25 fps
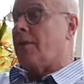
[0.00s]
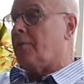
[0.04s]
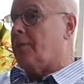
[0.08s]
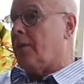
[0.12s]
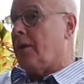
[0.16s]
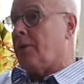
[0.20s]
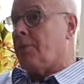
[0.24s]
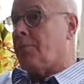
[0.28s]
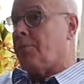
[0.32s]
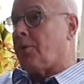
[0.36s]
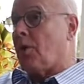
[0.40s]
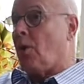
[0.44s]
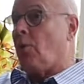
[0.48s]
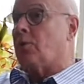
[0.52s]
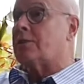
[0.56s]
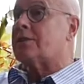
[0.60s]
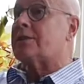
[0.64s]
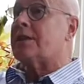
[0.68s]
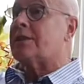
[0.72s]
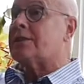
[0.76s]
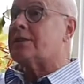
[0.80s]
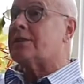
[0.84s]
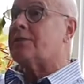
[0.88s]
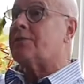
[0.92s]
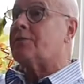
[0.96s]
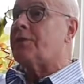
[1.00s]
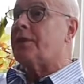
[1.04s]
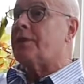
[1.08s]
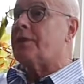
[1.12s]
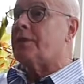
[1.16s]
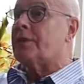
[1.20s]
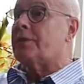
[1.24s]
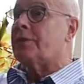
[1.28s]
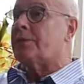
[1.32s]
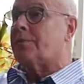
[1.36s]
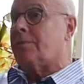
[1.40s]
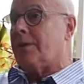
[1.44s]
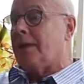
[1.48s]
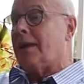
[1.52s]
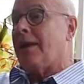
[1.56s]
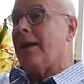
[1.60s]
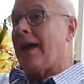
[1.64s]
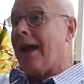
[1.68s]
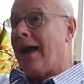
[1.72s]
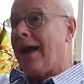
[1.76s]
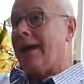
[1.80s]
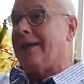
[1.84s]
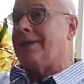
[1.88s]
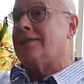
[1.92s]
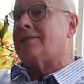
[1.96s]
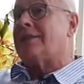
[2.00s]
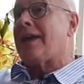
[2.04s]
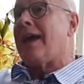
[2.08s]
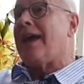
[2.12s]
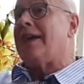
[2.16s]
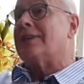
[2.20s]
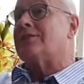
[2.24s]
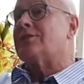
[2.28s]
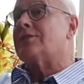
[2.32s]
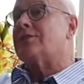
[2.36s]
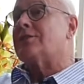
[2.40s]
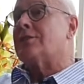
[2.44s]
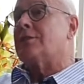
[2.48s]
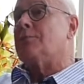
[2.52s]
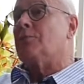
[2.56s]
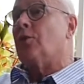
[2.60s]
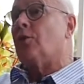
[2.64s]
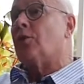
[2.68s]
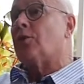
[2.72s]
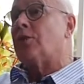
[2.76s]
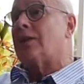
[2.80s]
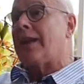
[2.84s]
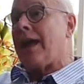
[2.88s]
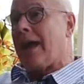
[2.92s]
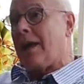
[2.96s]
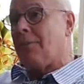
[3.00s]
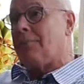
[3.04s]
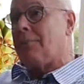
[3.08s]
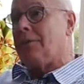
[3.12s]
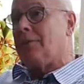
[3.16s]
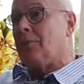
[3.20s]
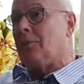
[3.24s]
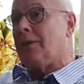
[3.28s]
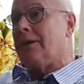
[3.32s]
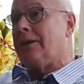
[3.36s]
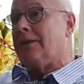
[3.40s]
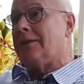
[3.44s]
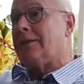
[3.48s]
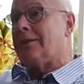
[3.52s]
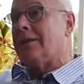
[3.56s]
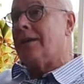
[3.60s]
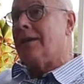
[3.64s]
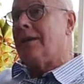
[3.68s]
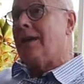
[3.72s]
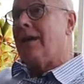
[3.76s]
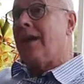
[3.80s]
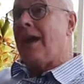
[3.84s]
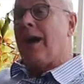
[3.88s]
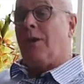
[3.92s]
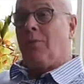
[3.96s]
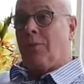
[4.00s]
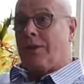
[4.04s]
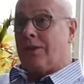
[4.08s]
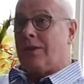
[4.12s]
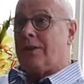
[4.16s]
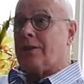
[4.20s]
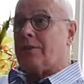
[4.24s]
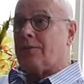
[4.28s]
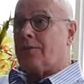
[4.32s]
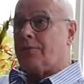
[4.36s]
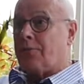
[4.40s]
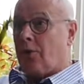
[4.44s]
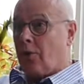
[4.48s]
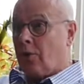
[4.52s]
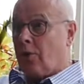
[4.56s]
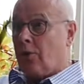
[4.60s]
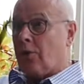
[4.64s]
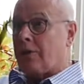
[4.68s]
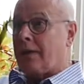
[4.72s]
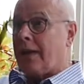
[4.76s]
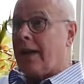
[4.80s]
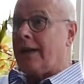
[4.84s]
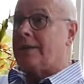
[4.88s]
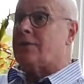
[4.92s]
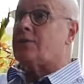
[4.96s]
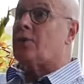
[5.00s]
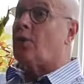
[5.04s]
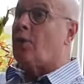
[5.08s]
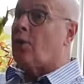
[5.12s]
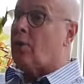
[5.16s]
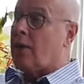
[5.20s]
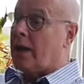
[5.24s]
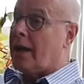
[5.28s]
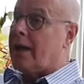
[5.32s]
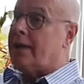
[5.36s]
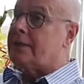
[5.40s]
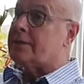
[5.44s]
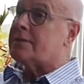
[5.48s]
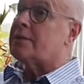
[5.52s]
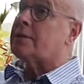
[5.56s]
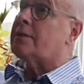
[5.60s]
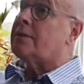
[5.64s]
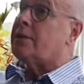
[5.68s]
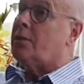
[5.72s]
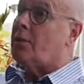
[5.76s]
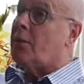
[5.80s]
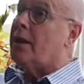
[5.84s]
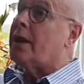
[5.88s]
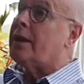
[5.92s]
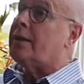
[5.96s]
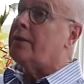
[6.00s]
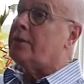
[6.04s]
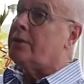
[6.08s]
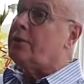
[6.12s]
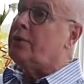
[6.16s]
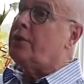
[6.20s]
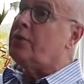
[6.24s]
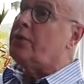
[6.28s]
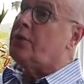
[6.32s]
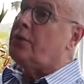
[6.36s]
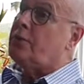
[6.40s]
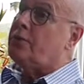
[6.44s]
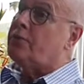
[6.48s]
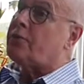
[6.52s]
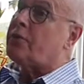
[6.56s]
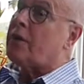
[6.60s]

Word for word: The process of the eye test, they're more than happy with, and within a fortnight or less, you're wearing your new